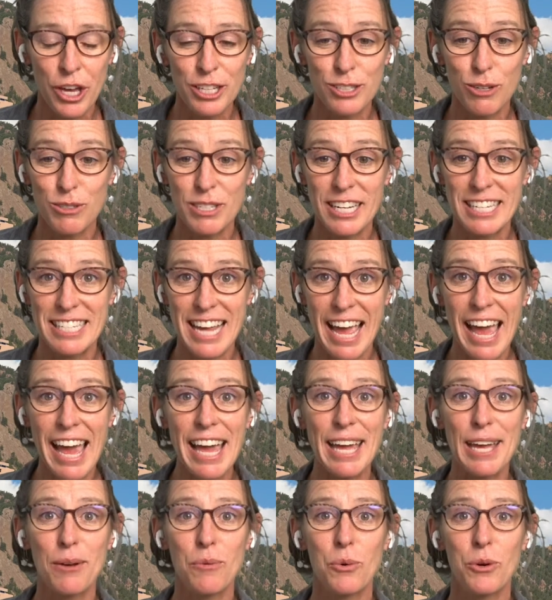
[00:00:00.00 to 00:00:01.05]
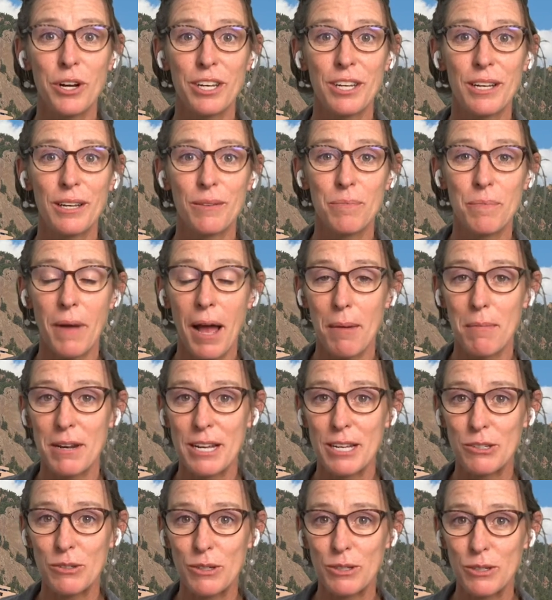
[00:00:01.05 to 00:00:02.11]
So today we're gonna, I'm gonna
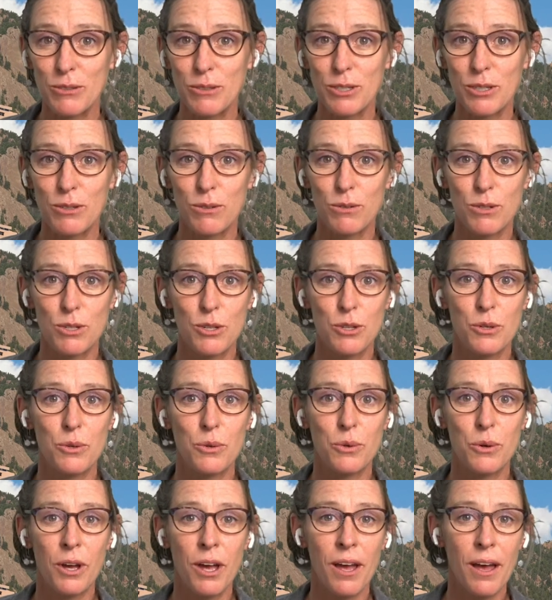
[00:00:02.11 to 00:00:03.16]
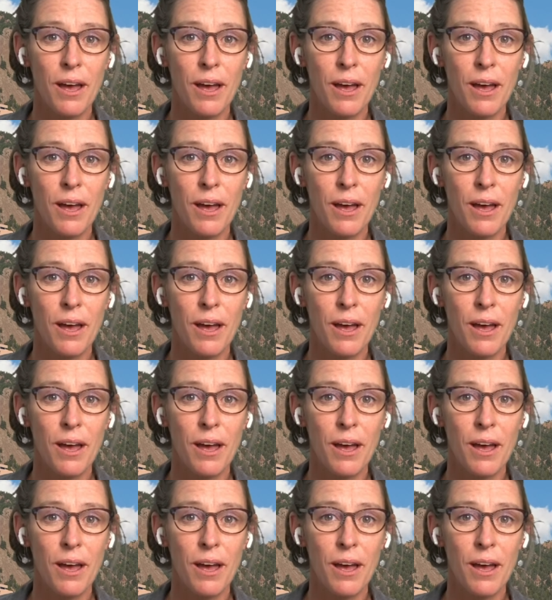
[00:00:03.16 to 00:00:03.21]
introduce you to